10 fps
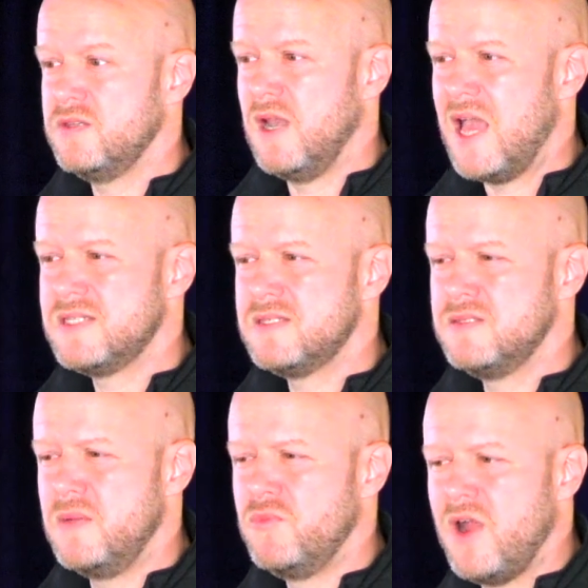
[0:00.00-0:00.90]
The last
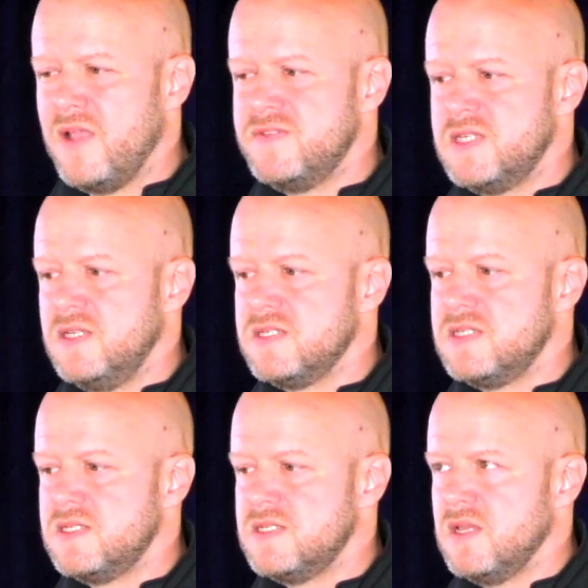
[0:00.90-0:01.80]
number I've seen
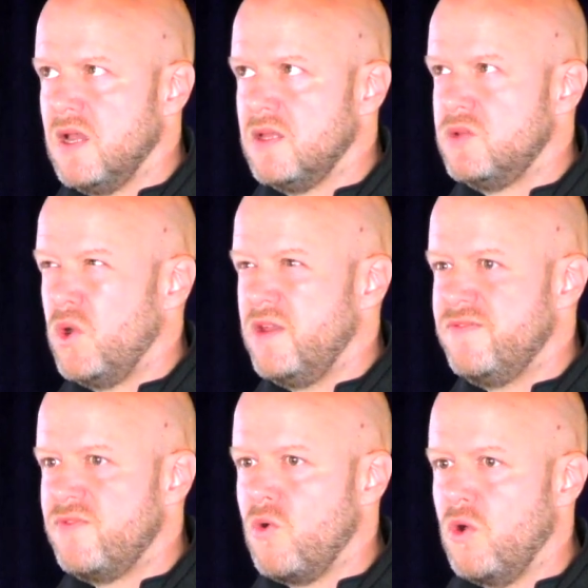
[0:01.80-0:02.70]
is
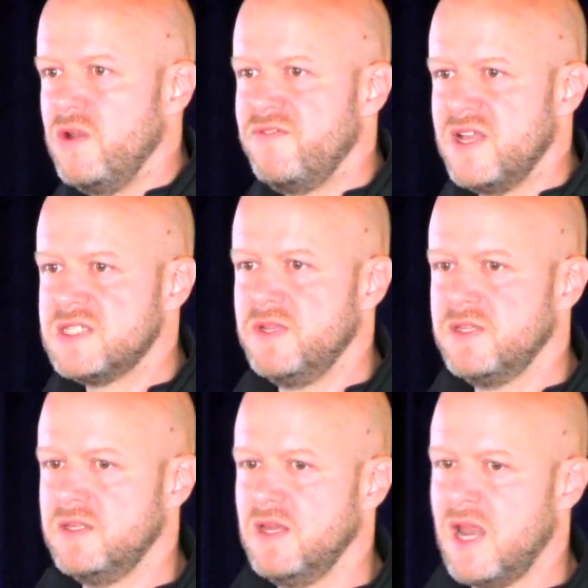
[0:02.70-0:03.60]
24
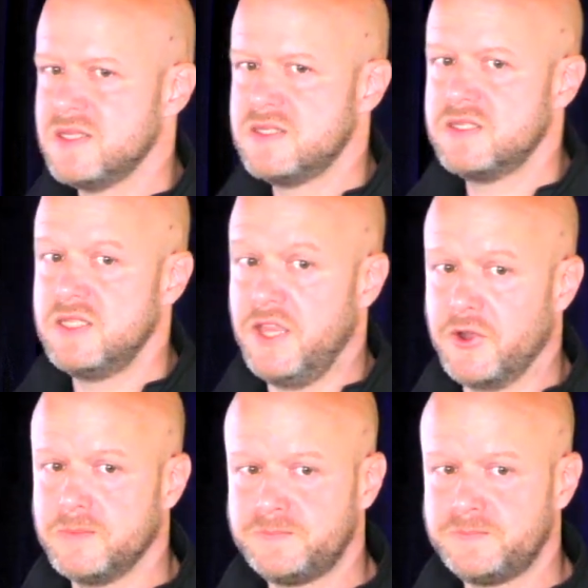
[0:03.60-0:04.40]
investment in the last year.